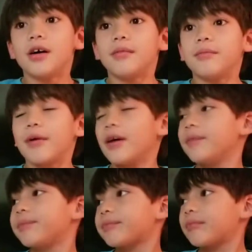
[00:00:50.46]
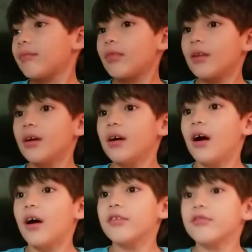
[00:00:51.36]
But
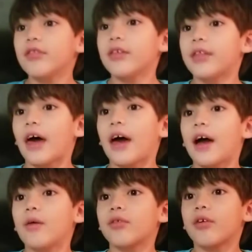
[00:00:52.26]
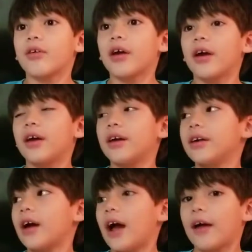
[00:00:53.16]
other than that, I was
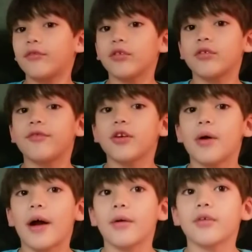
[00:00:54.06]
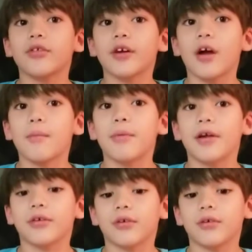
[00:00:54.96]
okay. After a few hours, it got
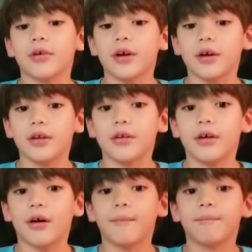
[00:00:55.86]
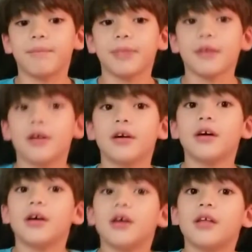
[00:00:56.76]
better, and um,
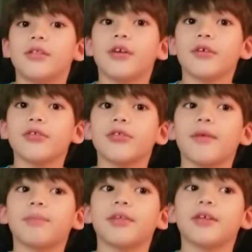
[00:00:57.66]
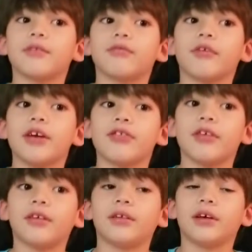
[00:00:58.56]
there's something
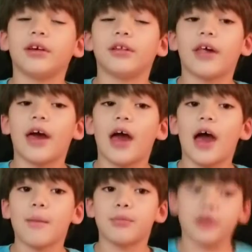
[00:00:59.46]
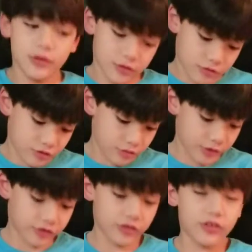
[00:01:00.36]
recently that happened,
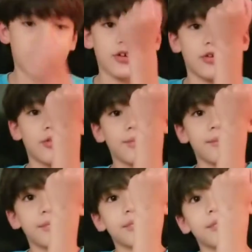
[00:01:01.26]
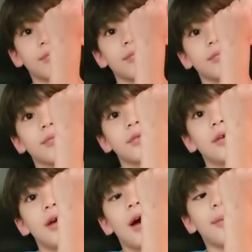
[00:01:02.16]
which is here.
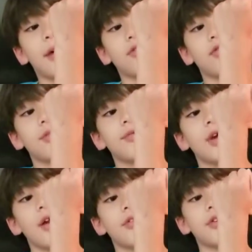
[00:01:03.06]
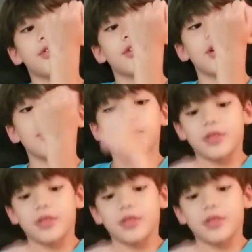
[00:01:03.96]
I'm not sure if you guys can see it, but